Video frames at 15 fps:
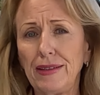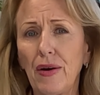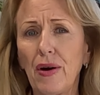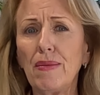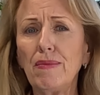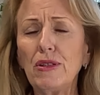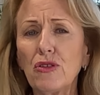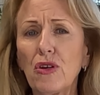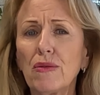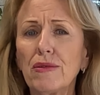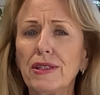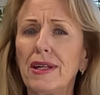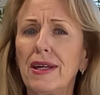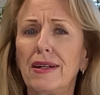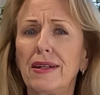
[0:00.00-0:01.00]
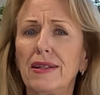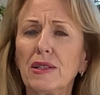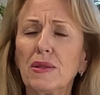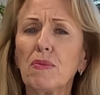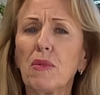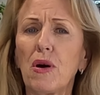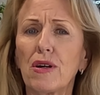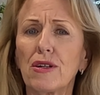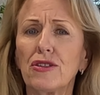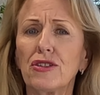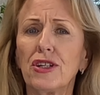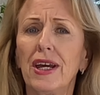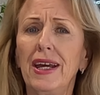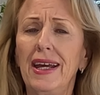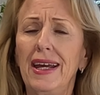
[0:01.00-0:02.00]
Now I'm in zone 10 and it's
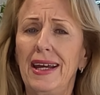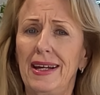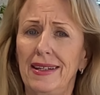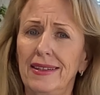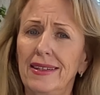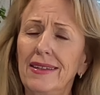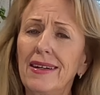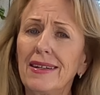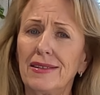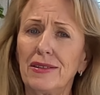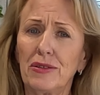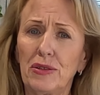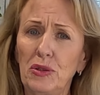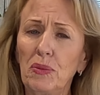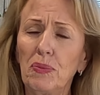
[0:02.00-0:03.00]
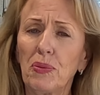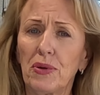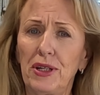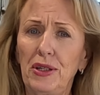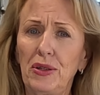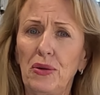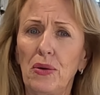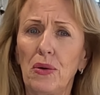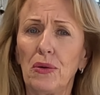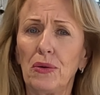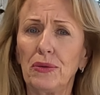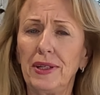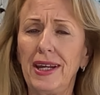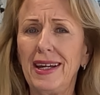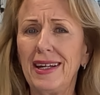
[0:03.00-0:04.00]
March, and the nights are still pretty
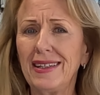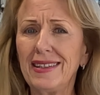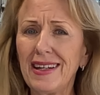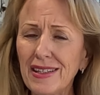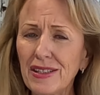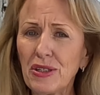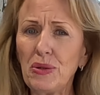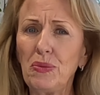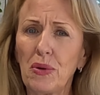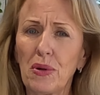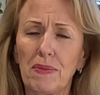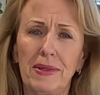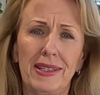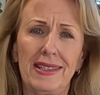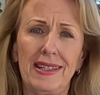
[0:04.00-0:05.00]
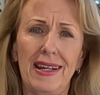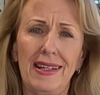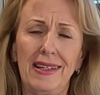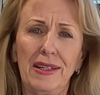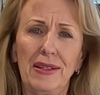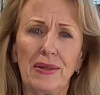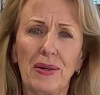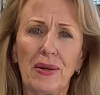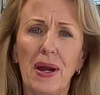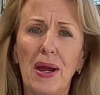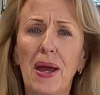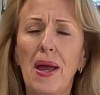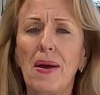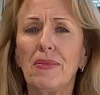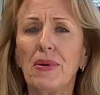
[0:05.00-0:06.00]
cold and not too warm in the day either.
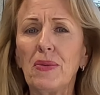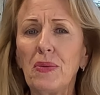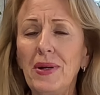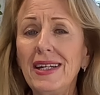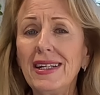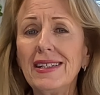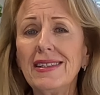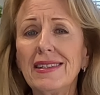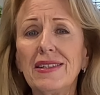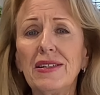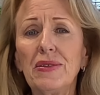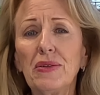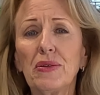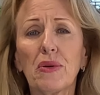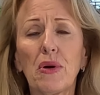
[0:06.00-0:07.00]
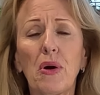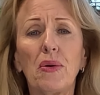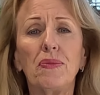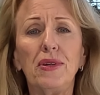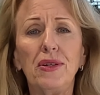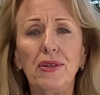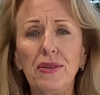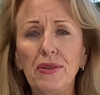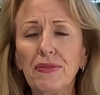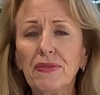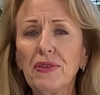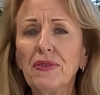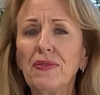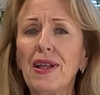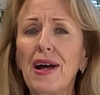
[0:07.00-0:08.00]
But we can still grow
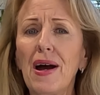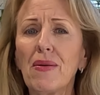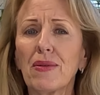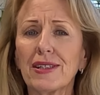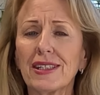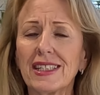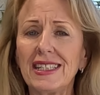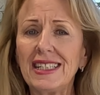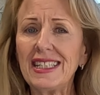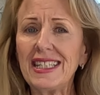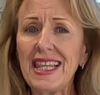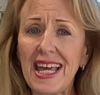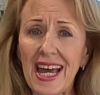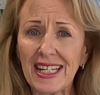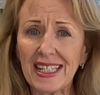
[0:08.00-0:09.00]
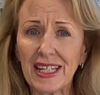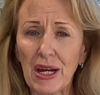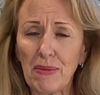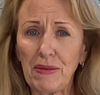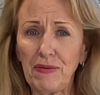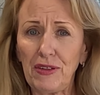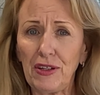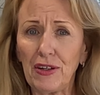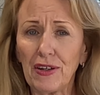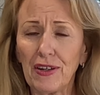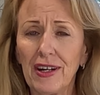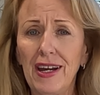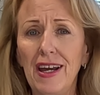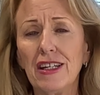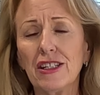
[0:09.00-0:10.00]
beautiful flowers. It's that time of year.
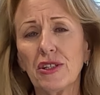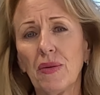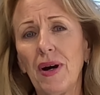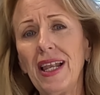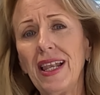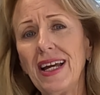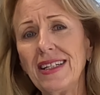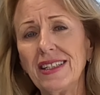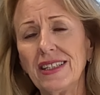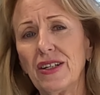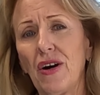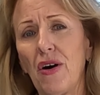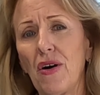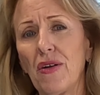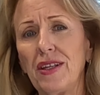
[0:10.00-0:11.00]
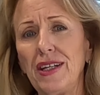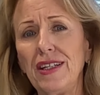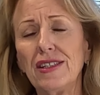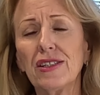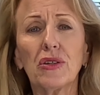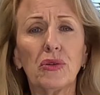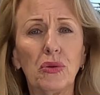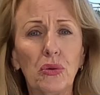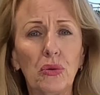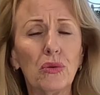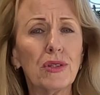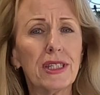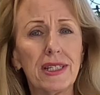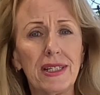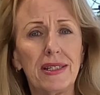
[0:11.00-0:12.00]
So I like to call these
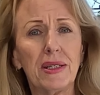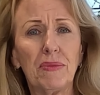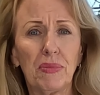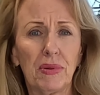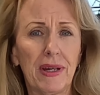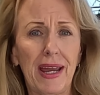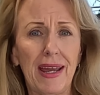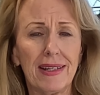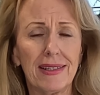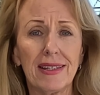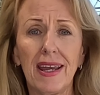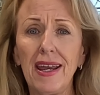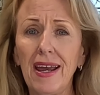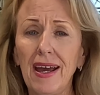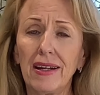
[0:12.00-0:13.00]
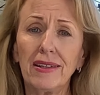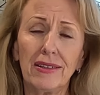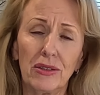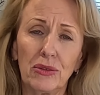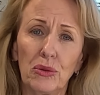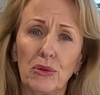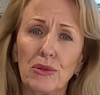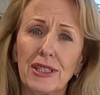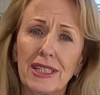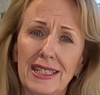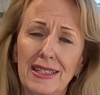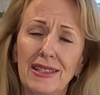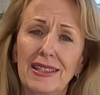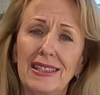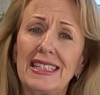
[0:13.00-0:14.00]
cool season plants and cool
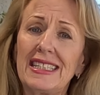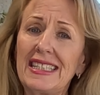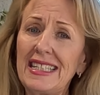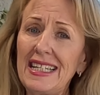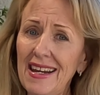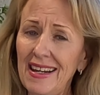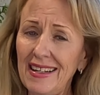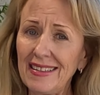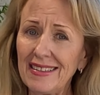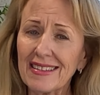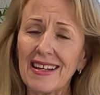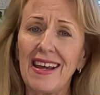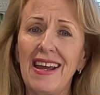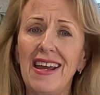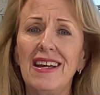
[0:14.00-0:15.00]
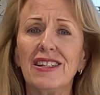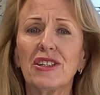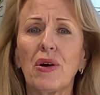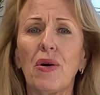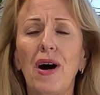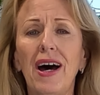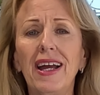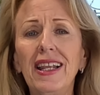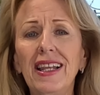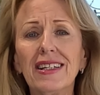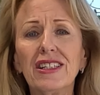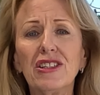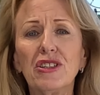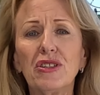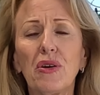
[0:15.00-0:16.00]
season seeds. So I'd
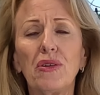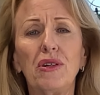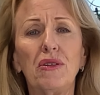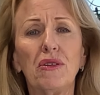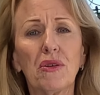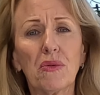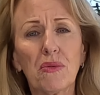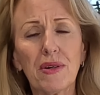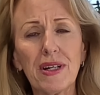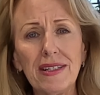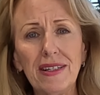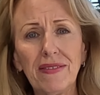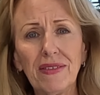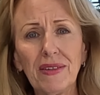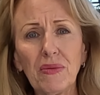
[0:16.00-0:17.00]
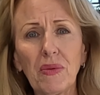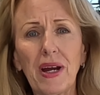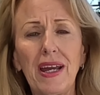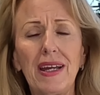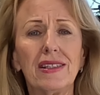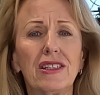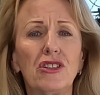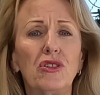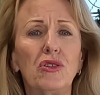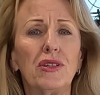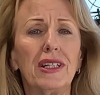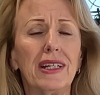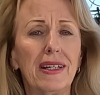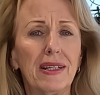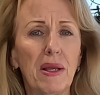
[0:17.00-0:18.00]
like to show you 3 different ways that you
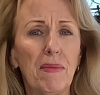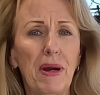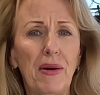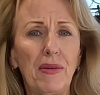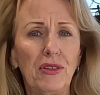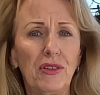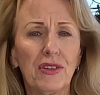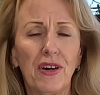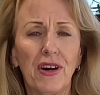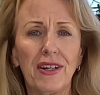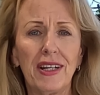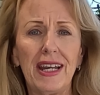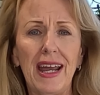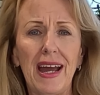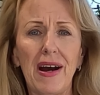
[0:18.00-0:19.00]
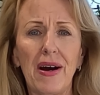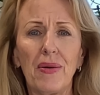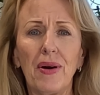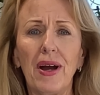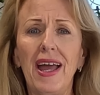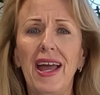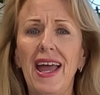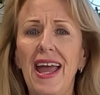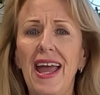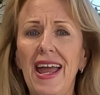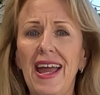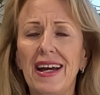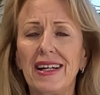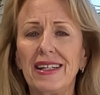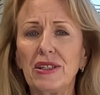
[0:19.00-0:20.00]
can get them out in your garden now.
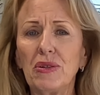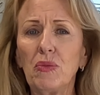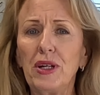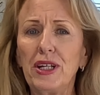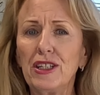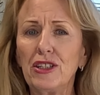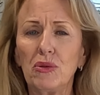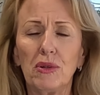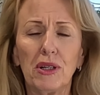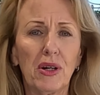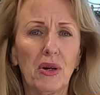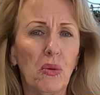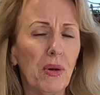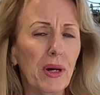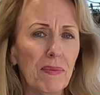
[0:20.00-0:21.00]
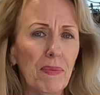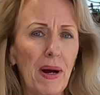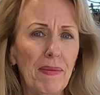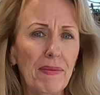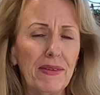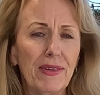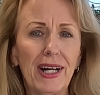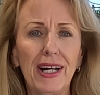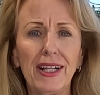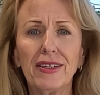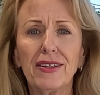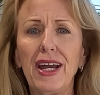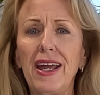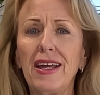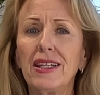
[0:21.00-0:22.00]
And we can do a quick pop of
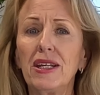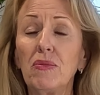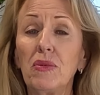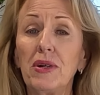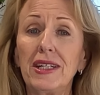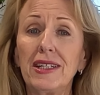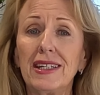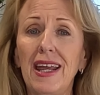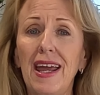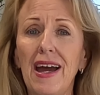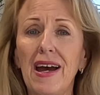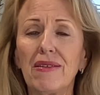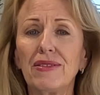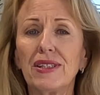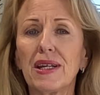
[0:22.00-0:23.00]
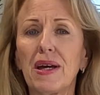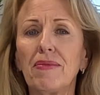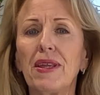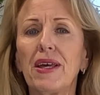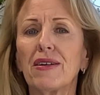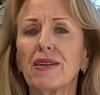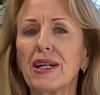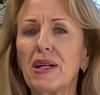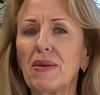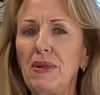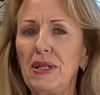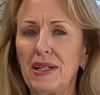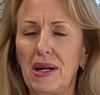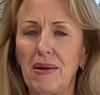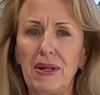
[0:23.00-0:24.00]
color, and then we can have some that are going to
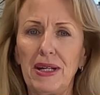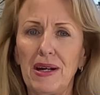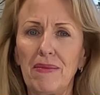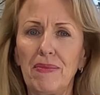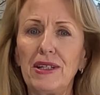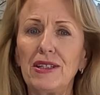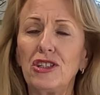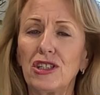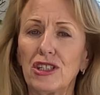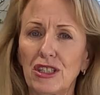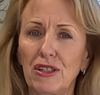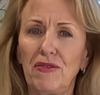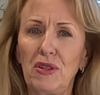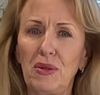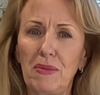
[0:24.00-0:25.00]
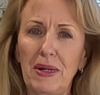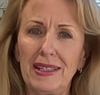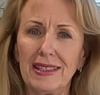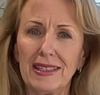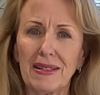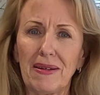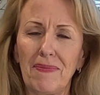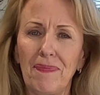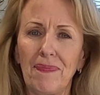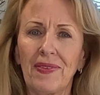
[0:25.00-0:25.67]
be coming up in just a few months.